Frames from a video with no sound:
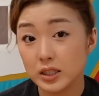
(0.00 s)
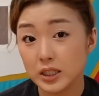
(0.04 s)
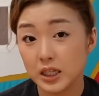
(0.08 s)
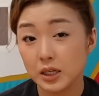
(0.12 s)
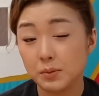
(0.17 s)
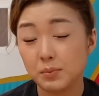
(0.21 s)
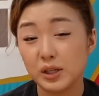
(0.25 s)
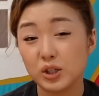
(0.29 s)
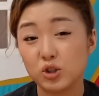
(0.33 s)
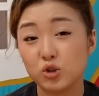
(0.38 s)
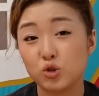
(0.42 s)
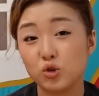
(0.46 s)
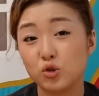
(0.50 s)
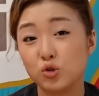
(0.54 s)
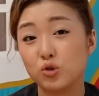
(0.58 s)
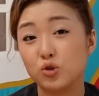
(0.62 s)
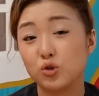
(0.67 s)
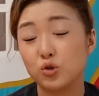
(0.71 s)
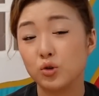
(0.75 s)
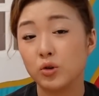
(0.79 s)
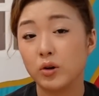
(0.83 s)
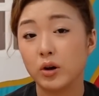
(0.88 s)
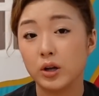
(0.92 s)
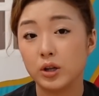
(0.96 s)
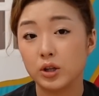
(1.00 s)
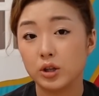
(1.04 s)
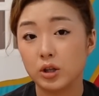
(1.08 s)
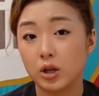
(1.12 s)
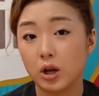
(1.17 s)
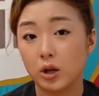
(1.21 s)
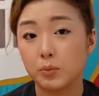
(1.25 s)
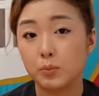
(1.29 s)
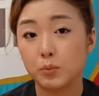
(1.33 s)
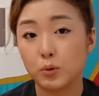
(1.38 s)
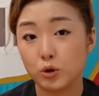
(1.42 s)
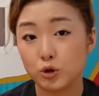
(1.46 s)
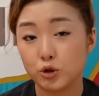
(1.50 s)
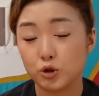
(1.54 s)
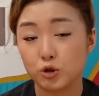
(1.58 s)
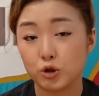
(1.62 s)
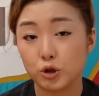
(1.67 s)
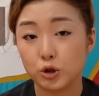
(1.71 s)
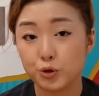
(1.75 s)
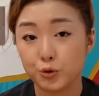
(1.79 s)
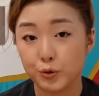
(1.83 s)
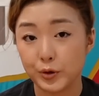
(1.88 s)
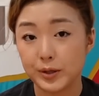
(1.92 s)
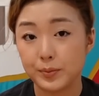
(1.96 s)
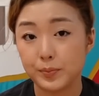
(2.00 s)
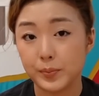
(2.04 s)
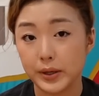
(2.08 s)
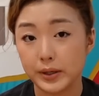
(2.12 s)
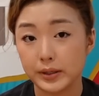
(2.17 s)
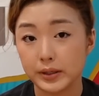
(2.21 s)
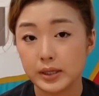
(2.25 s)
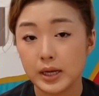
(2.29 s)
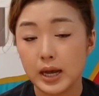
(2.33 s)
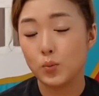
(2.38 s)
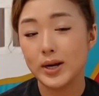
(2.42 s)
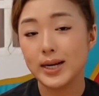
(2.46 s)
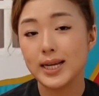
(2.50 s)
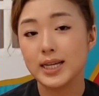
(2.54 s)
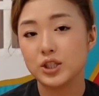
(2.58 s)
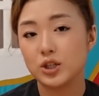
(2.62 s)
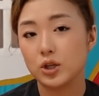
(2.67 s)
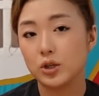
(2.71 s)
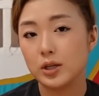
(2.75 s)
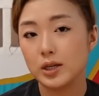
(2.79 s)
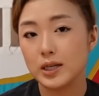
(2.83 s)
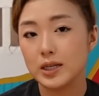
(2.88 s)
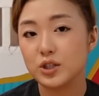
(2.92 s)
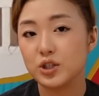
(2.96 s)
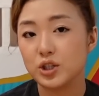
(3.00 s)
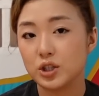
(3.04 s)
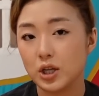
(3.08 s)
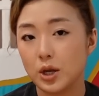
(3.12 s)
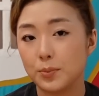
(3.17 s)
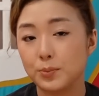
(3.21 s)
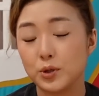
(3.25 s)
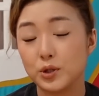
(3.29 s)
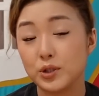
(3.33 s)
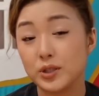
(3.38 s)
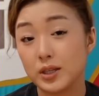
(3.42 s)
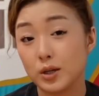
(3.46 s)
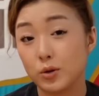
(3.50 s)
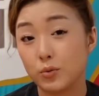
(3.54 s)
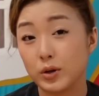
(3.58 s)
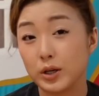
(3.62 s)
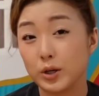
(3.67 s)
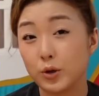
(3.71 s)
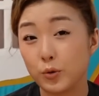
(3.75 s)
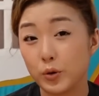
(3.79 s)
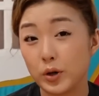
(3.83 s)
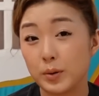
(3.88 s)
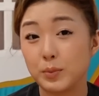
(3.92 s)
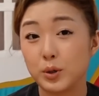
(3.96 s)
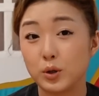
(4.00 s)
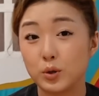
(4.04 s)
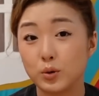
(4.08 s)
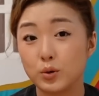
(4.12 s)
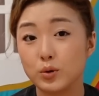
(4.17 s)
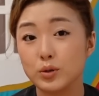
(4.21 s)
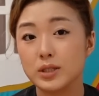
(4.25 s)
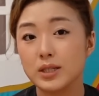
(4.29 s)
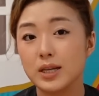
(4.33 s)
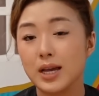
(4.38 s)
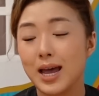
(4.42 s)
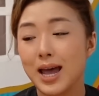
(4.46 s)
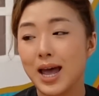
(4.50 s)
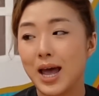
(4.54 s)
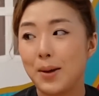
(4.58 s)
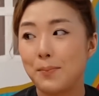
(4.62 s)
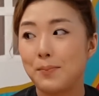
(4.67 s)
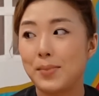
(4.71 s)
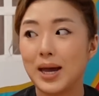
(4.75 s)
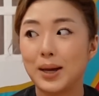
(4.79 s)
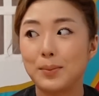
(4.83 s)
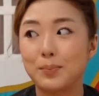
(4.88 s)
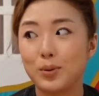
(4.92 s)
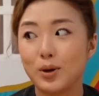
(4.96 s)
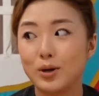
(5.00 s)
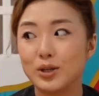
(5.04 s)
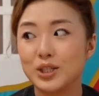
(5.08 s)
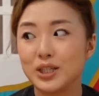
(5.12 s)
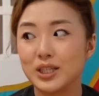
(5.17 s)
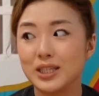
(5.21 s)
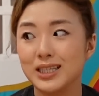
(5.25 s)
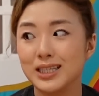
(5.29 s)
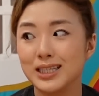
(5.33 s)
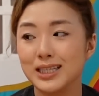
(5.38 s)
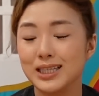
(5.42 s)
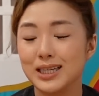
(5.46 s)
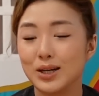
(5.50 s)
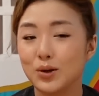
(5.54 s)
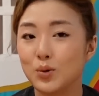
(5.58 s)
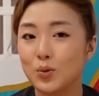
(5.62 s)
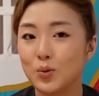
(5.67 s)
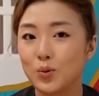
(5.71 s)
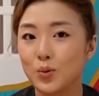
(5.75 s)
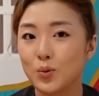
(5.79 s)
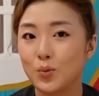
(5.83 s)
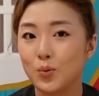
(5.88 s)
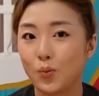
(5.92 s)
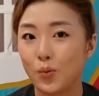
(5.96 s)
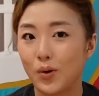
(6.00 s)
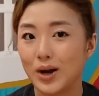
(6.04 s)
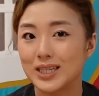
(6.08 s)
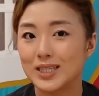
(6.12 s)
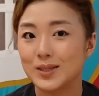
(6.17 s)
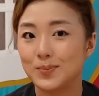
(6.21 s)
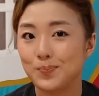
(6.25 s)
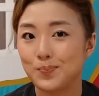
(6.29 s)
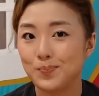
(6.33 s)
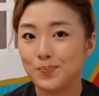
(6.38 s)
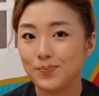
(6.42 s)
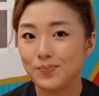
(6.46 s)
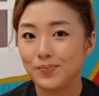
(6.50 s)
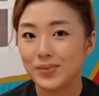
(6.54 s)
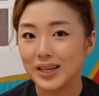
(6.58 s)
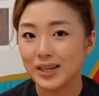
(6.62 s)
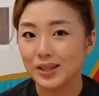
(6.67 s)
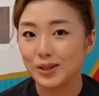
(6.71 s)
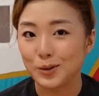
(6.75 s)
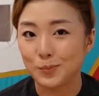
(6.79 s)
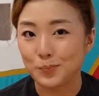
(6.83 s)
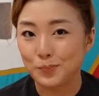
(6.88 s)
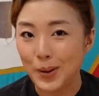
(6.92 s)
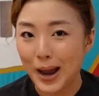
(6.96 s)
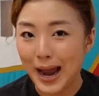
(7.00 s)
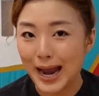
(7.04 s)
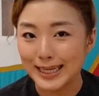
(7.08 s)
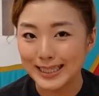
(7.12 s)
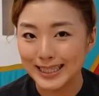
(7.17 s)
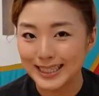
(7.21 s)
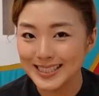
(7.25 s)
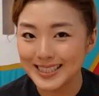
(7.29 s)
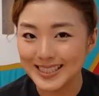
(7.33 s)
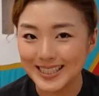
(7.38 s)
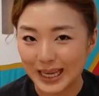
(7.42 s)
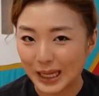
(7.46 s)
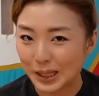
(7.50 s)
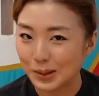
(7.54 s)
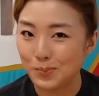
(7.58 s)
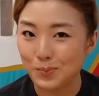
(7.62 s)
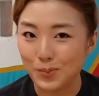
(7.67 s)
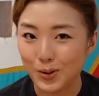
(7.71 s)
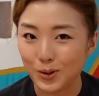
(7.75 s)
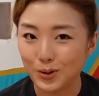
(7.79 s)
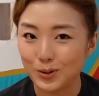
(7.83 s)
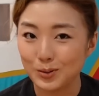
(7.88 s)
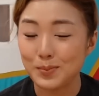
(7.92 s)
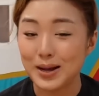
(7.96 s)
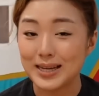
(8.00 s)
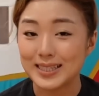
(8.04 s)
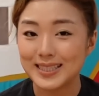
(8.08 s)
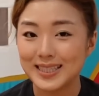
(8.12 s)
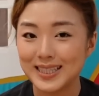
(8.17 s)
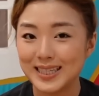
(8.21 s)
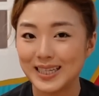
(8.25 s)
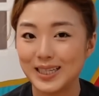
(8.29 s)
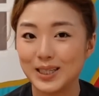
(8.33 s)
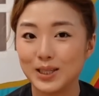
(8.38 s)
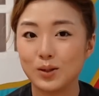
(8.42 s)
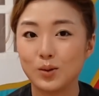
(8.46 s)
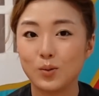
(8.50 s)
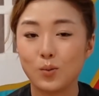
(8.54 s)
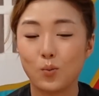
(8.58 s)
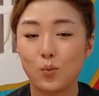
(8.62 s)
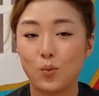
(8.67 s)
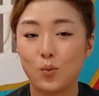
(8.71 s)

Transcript: tip is to do a non-moisture treatment. When I suddenly stopped the steroid cream use, my body was in a panic state mode. My skin